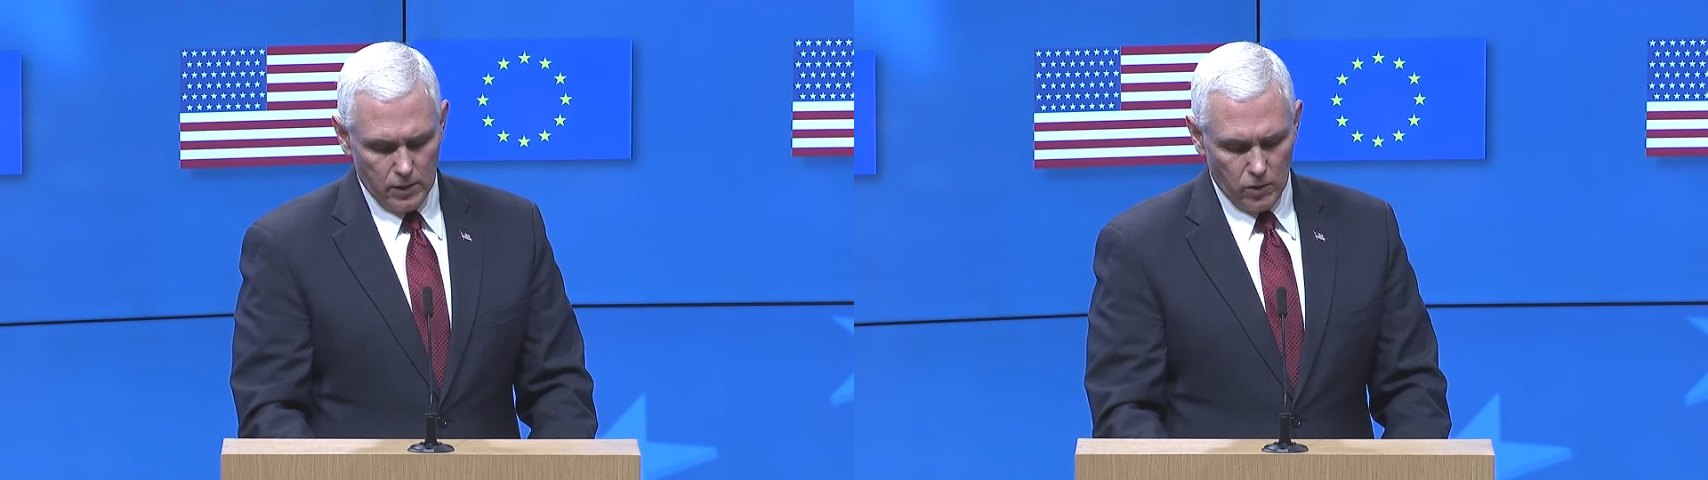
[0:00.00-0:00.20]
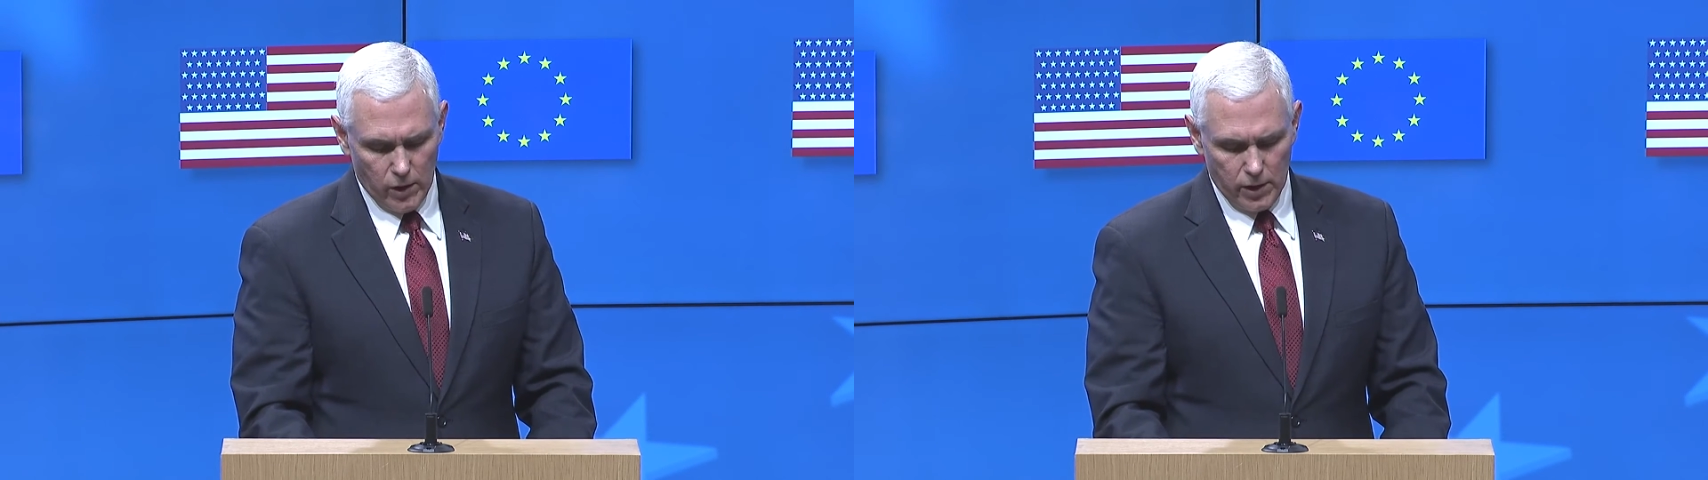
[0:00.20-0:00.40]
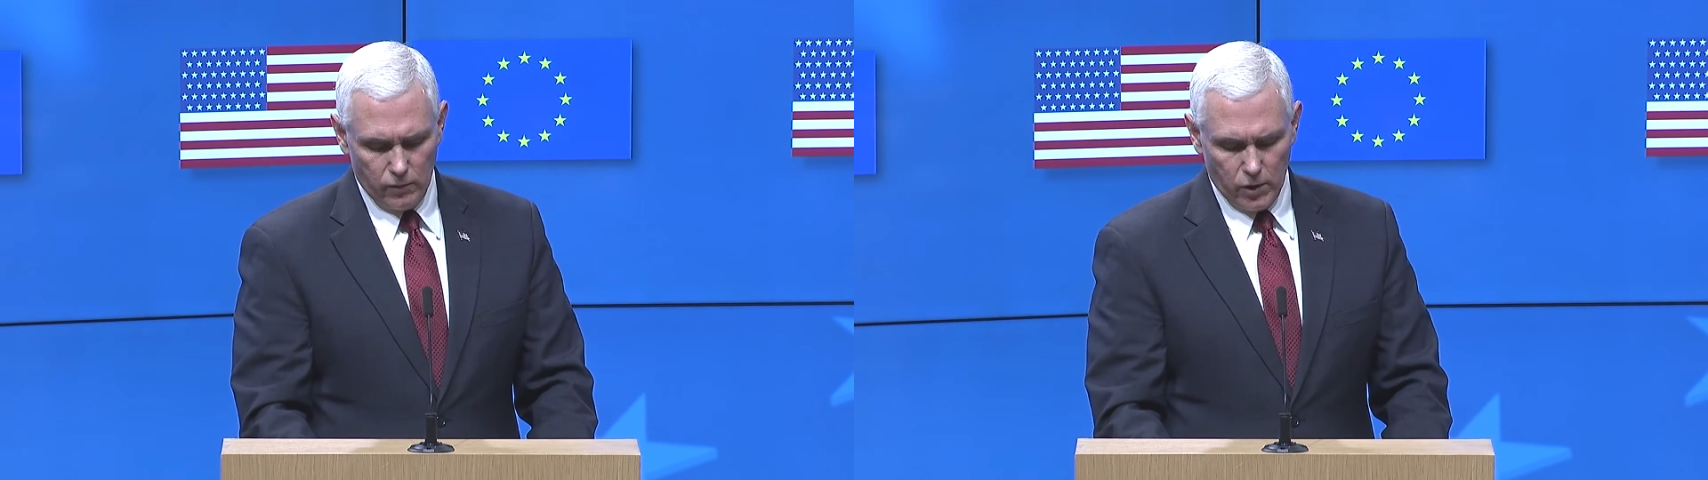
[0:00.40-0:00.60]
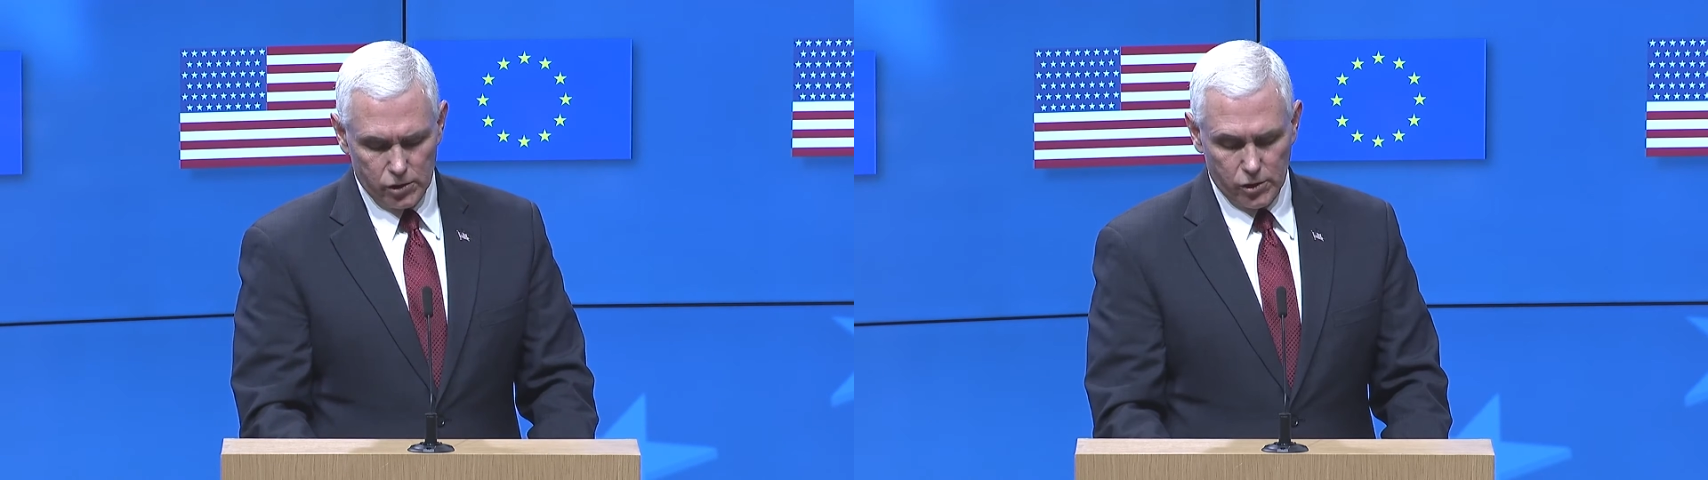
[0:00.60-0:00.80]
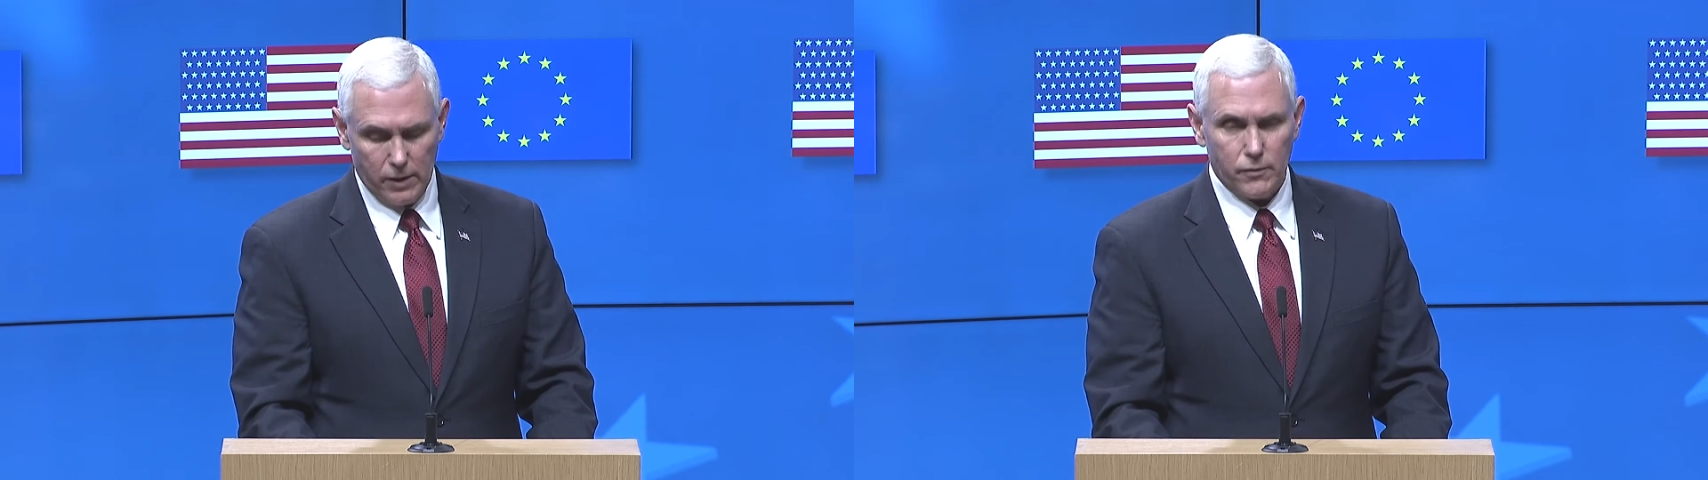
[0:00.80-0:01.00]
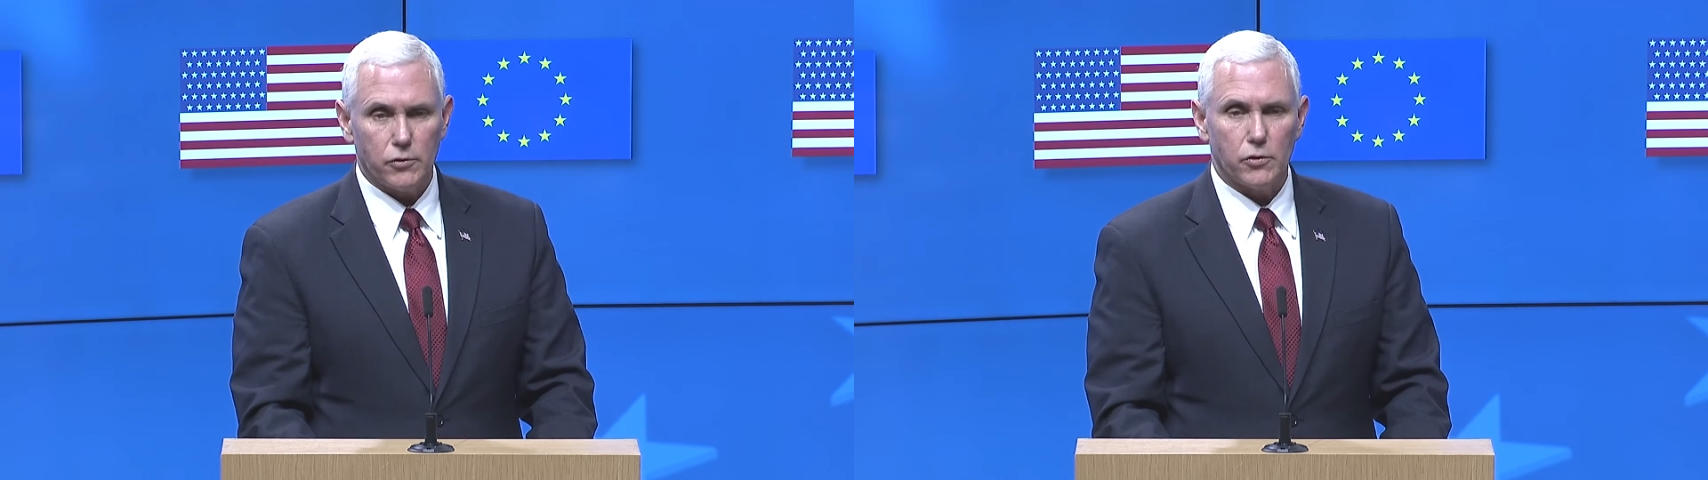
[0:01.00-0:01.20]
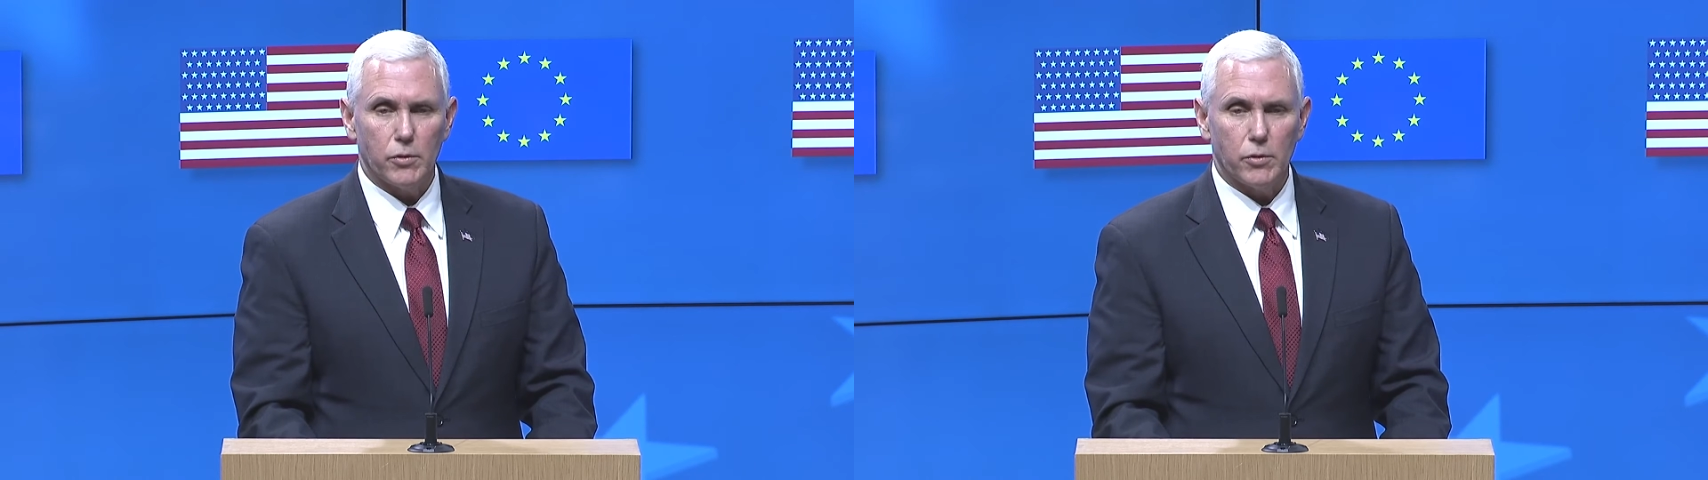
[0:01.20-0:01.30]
In the wake of Russian efforts